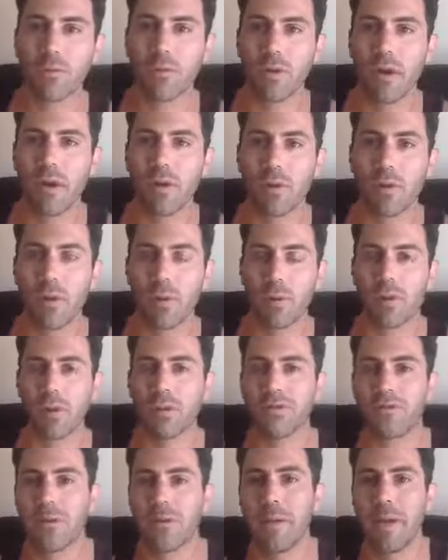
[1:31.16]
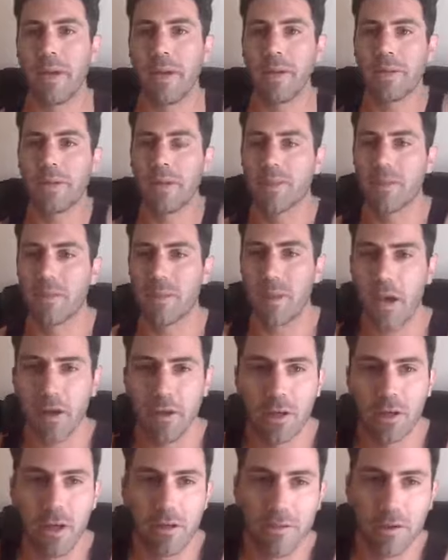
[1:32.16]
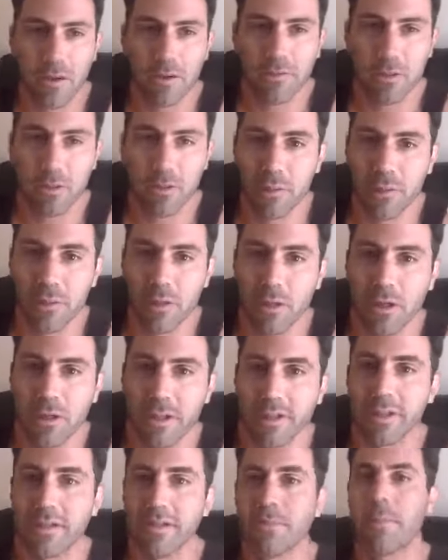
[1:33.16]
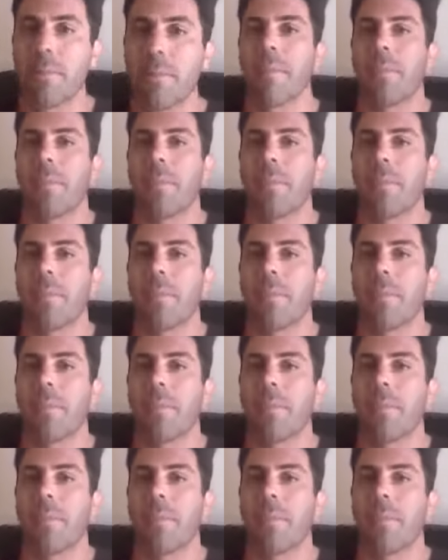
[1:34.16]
Ron, where are you from, man? Tell us about how you got involved in cryptocurrency.